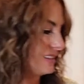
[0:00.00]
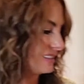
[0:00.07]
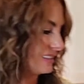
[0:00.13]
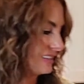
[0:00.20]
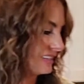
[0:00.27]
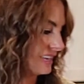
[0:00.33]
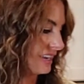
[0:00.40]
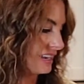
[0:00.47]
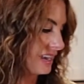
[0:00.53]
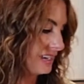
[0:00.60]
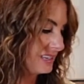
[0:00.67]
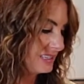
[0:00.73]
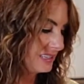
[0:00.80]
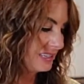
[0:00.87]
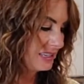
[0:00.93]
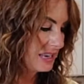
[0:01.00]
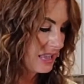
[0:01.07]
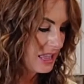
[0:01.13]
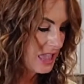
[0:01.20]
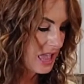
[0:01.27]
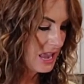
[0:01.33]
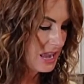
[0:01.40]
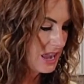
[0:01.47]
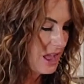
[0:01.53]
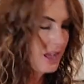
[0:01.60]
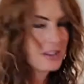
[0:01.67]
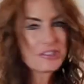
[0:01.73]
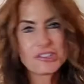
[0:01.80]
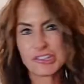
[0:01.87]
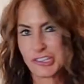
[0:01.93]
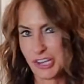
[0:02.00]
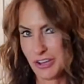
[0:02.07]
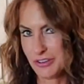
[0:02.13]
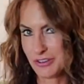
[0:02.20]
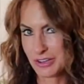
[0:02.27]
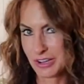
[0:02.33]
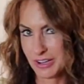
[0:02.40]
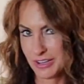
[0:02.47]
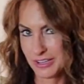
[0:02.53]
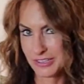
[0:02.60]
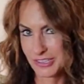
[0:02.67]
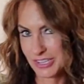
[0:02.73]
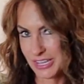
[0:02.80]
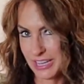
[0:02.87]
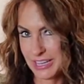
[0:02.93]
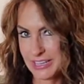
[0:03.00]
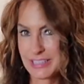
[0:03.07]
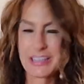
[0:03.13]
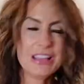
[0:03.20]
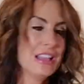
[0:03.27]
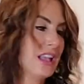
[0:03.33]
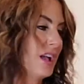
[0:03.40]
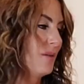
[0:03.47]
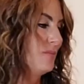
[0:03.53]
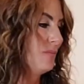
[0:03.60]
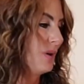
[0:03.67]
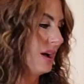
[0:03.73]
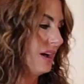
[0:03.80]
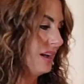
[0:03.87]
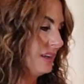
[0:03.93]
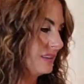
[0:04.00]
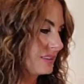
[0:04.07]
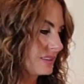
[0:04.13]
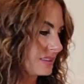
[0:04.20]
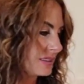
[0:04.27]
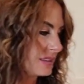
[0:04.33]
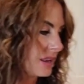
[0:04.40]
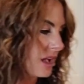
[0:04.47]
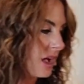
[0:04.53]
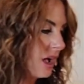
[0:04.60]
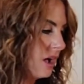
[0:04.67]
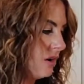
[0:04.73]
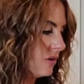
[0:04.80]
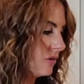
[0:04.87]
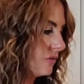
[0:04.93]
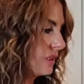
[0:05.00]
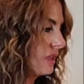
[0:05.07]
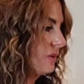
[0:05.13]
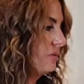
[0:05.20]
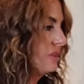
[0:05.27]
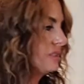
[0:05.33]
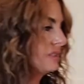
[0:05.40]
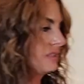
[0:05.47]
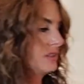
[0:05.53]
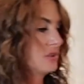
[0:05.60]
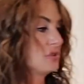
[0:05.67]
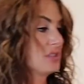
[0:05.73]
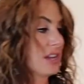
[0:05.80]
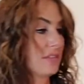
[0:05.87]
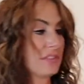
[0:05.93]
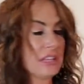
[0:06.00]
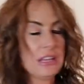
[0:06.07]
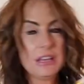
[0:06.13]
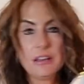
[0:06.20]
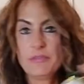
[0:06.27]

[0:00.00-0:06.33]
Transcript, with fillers: thing that I did not show you guys yet, but Oh, it is. You definitely need